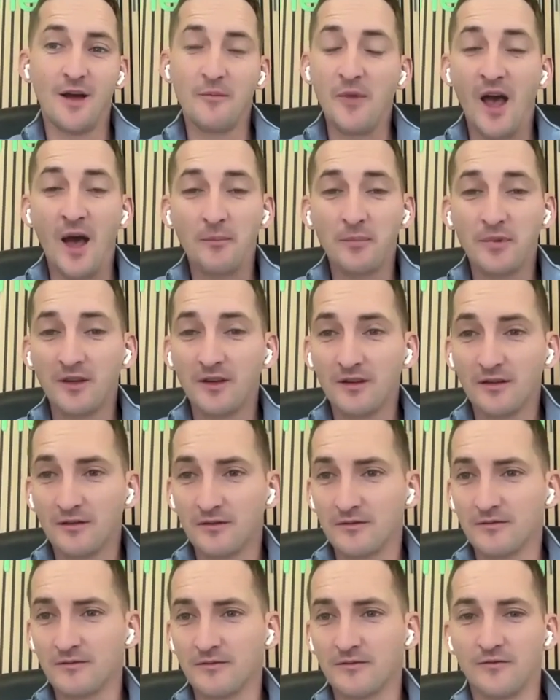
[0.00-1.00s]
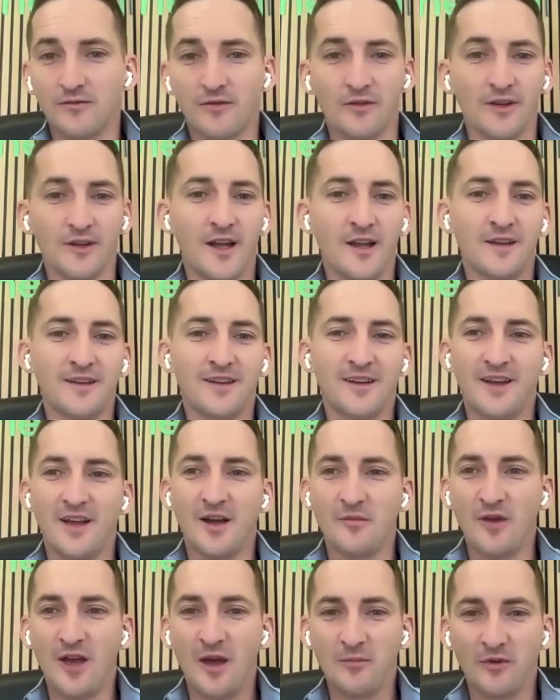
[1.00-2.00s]
I'm happy for Lande.
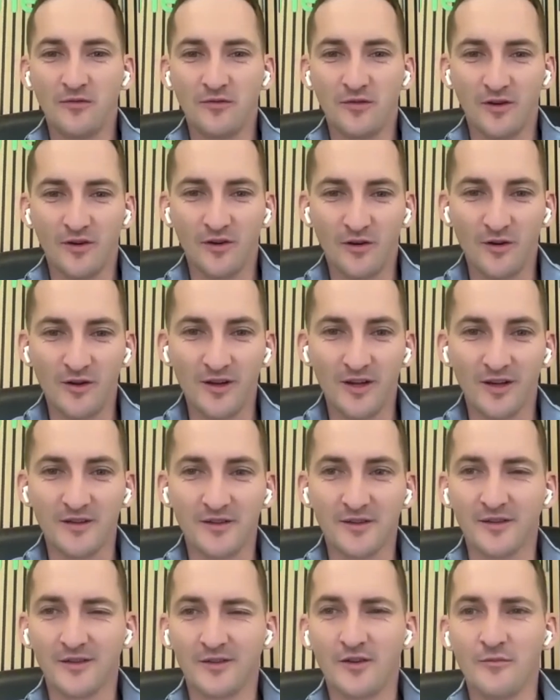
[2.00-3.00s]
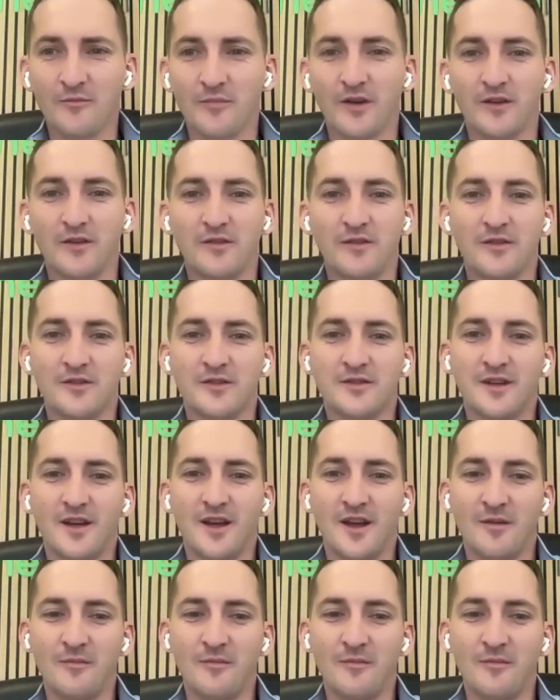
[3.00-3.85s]
I'm happy for all other competitors.